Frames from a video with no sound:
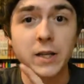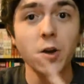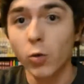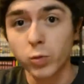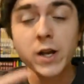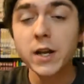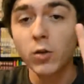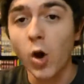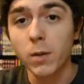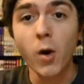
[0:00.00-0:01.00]
read a
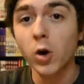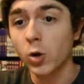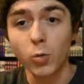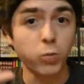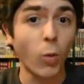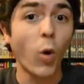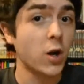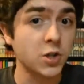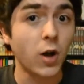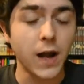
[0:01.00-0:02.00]
lot of manga or
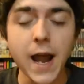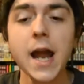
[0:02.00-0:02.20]
watch a lot of